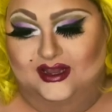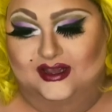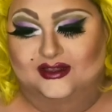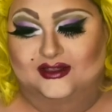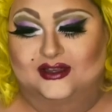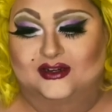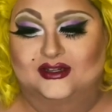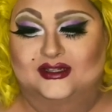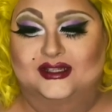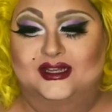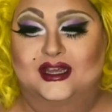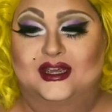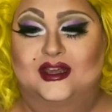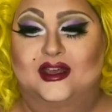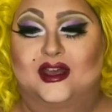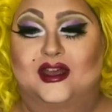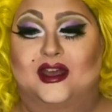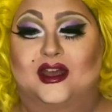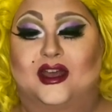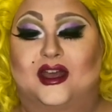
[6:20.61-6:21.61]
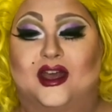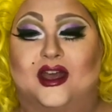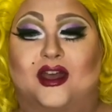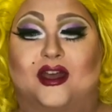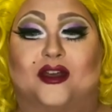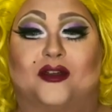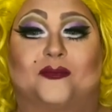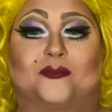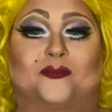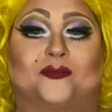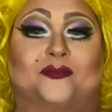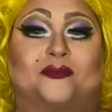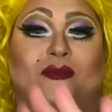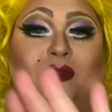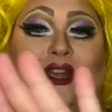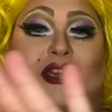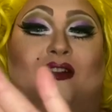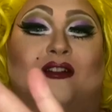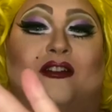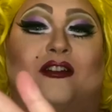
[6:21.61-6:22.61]
There's like a,
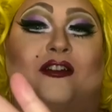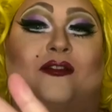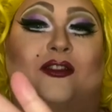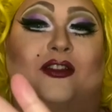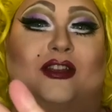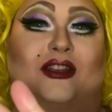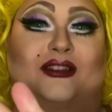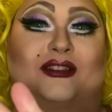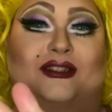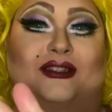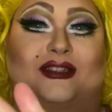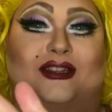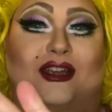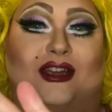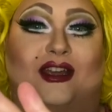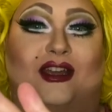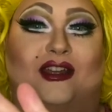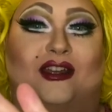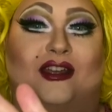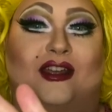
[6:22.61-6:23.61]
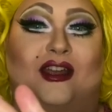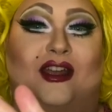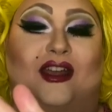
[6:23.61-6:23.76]
I don't know if you can see it.